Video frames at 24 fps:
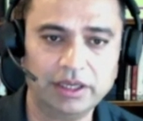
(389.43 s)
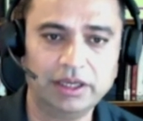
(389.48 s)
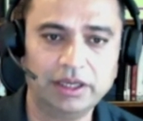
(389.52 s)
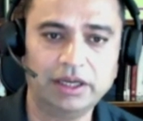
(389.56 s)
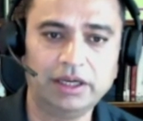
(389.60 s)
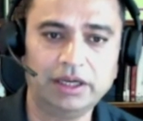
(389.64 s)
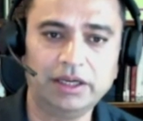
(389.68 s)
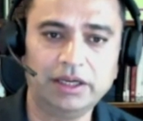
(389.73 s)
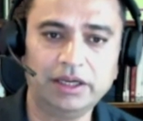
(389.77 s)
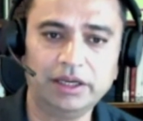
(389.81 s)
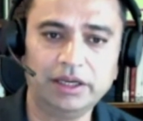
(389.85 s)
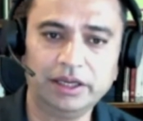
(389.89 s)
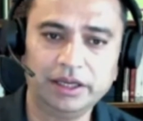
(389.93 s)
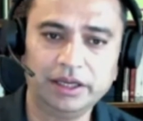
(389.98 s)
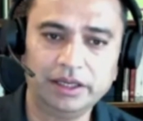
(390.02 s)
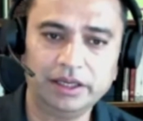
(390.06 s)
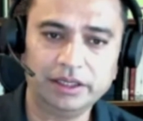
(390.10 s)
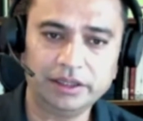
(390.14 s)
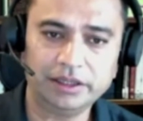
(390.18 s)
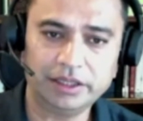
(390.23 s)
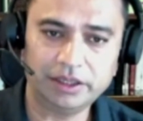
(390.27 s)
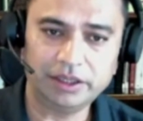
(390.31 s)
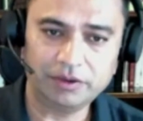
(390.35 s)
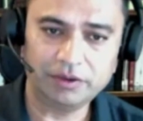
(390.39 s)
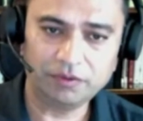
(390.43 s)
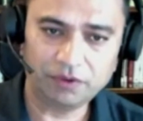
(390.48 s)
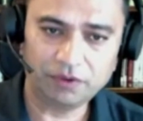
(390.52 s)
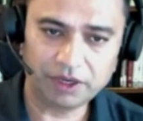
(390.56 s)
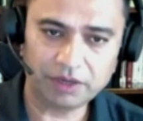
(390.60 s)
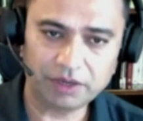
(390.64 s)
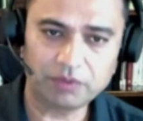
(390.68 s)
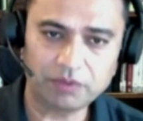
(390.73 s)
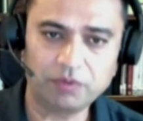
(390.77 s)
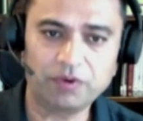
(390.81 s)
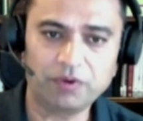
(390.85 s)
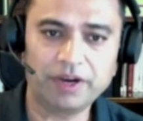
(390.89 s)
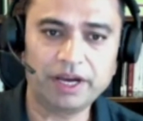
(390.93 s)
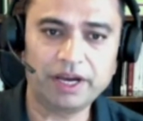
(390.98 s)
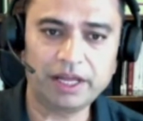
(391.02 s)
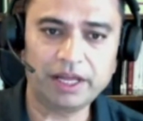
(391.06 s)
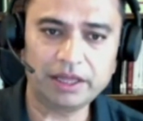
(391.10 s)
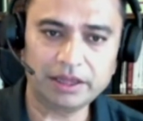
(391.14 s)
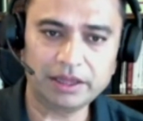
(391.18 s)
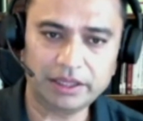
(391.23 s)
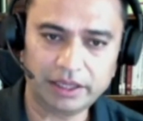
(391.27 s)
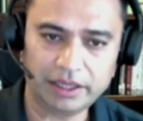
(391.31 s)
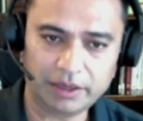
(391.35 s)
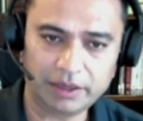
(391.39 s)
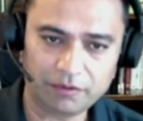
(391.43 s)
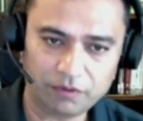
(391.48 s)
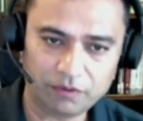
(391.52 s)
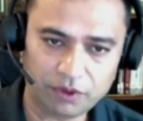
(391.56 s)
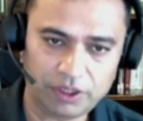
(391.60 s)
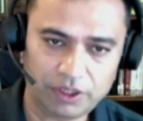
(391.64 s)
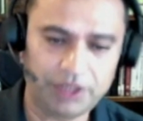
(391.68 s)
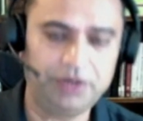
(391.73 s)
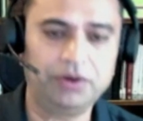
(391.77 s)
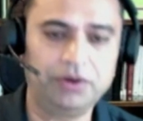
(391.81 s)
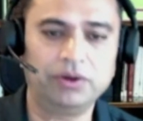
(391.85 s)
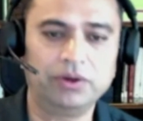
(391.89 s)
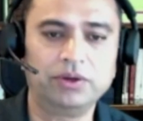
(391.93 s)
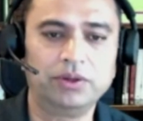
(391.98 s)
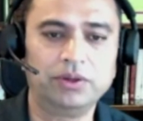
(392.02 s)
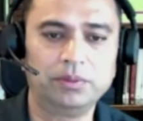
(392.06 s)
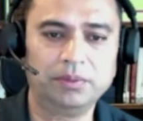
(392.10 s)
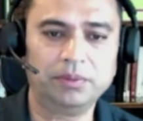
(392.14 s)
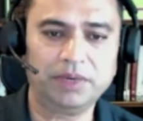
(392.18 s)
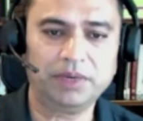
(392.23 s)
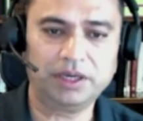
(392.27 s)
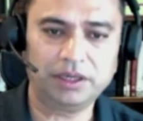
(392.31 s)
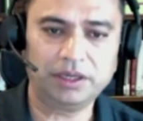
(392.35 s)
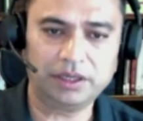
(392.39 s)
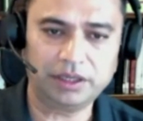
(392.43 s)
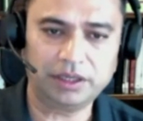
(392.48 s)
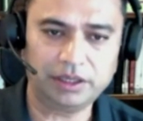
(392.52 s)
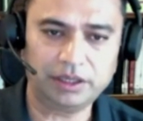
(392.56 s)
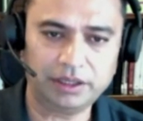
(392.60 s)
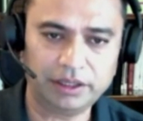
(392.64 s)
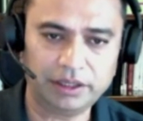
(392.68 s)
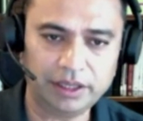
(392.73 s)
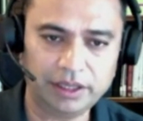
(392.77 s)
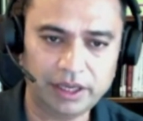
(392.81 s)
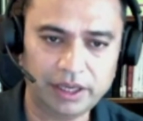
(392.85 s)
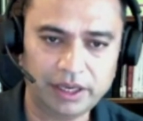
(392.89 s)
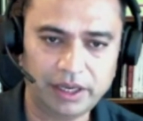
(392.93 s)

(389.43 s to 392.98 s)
Uh, they work well. They are fully documented.